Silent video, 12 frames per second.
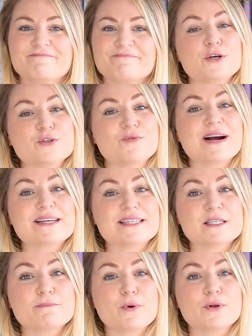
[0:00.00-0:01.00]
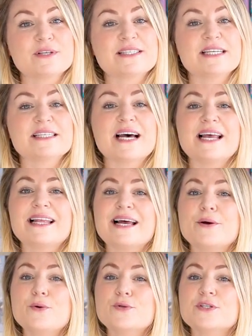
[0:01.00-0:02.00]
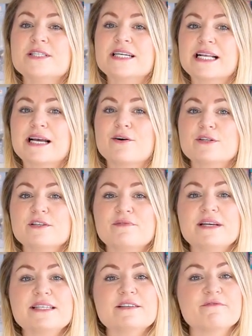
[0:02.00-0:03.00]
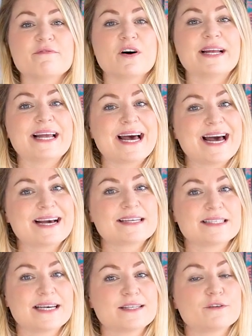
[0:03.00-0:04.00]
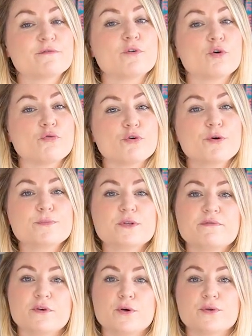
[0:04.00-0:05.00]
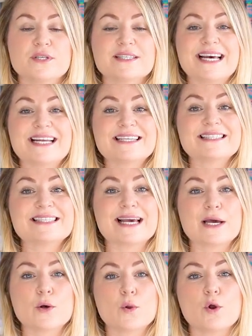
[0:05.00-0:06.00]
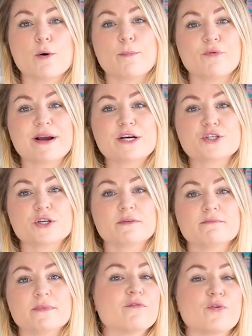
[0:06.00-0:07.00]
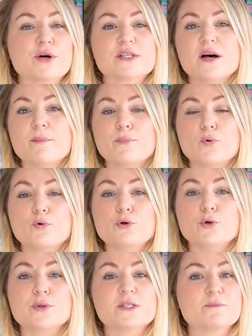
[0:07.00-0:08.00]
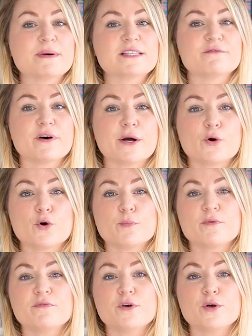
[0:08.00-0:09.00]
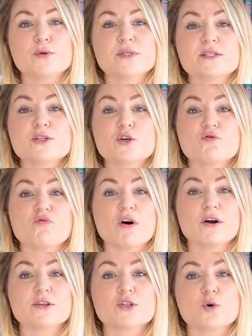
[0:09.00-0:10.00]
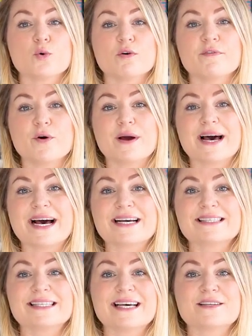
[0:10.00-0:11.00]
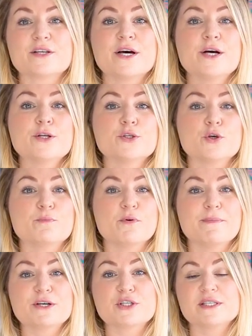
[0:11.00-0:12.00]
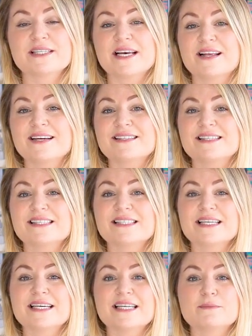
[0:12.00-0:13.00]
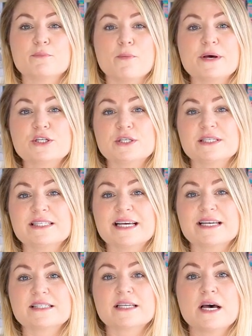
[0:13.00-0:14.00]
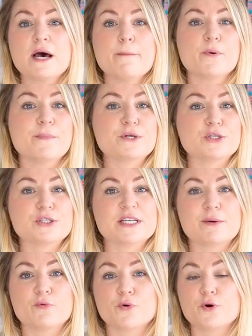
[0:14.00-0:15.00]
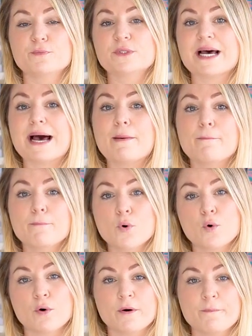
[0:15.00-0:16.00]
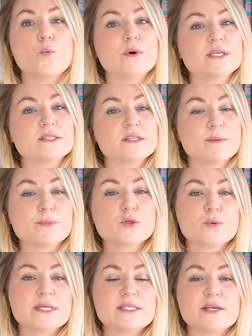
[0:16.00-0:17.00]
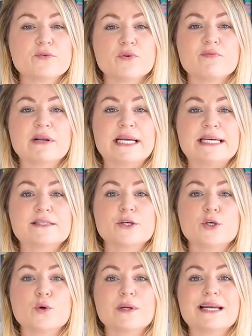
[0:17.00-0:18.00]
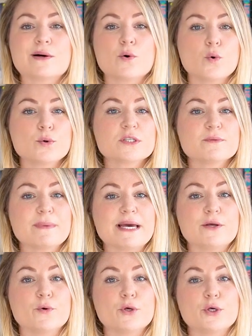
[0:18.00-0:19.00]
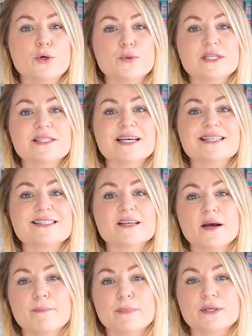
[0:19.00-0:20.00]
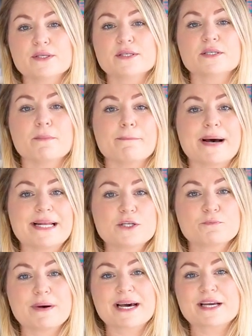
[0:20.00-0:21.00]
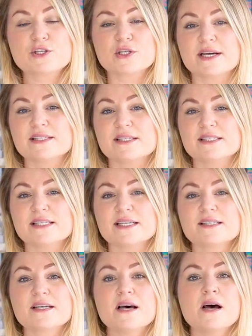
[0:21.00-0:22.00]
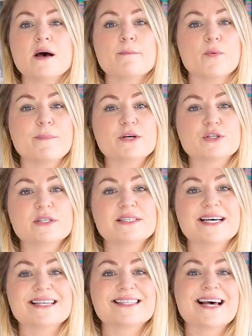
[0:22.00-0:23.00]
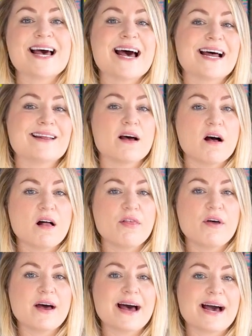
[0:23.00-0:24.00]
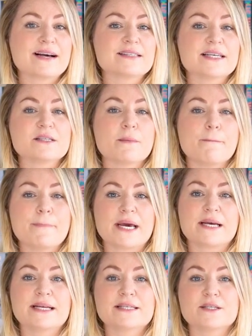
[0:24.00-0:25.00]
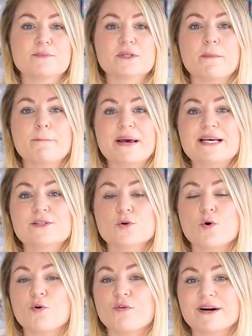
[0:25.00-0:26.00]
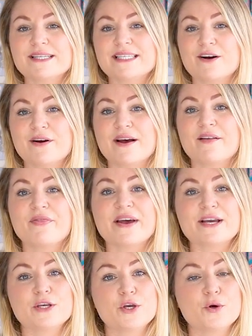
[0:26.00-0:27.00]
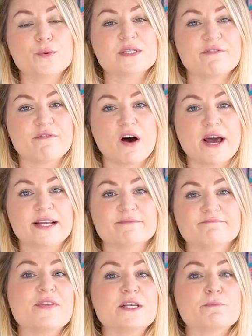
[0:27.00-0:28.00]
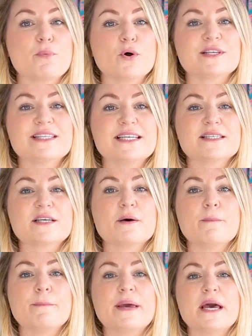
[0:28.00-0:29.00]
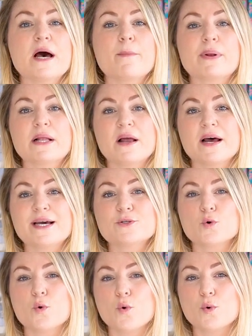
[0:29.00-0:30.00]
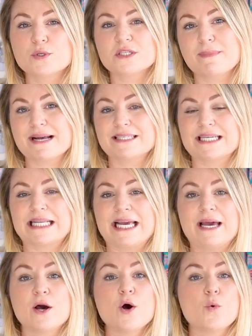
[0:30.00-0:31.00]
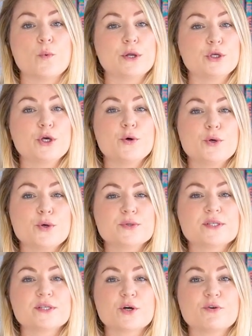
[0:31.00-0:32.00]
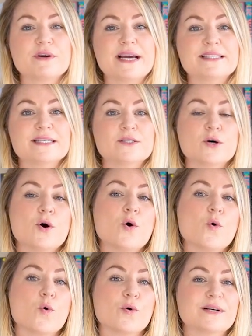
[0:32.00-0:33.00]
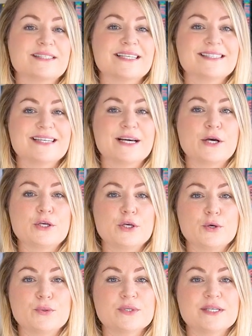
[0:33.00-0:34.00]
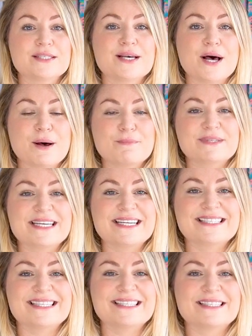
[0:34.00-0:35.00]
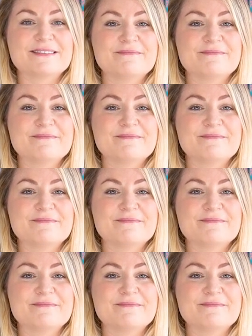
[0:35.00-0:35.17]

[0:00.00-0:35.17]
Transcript: User access policies allow you to declaratively define access for groups of users in a single operation. For example, you could specify a group of users to grant or revoke access to permission set licenses, permission sets, permission set groups, and more. With the Summer twenty-three release, you can now automate your users' assignments to manage package licenses, permission sets, and other access mechanisms based on criteria that you define. These policies can be applied or automatically when new users are created or existing users updated.